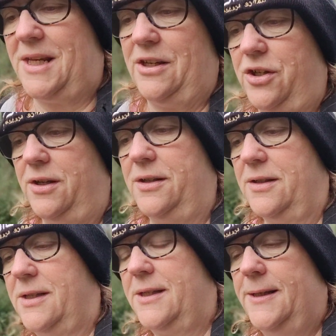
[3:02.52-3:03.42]

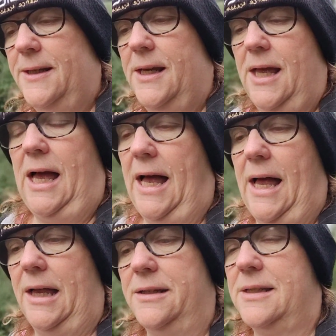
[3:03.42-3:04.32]
sessions
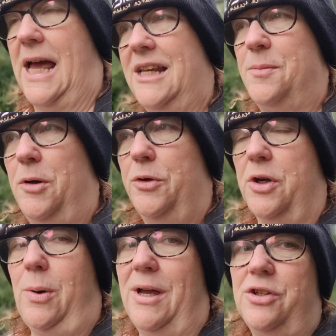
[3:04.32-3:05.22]
and ask me all your
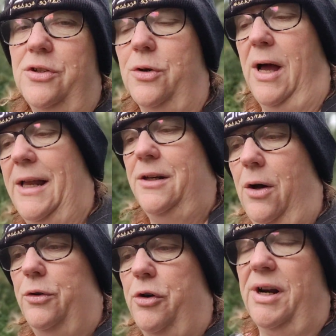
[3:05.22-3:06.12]
questions or
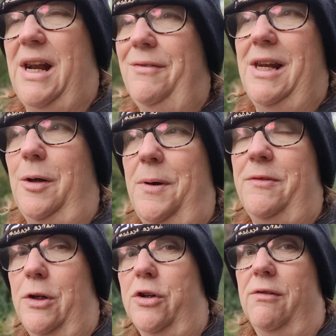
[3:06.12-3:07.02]
handhold, or I can have a little bit of
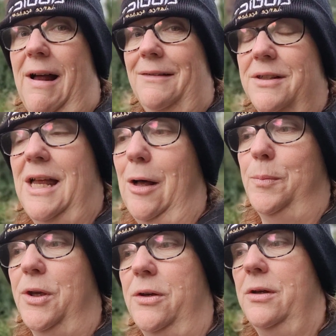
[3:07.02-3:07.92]
a look around and help
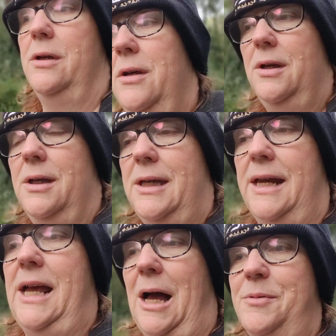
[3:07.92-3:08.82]
you
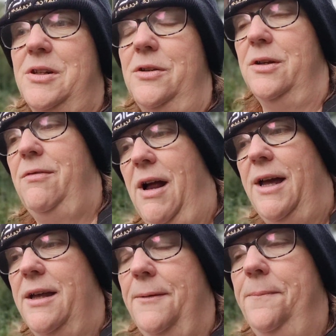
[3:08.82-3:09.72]
get it absolutely right.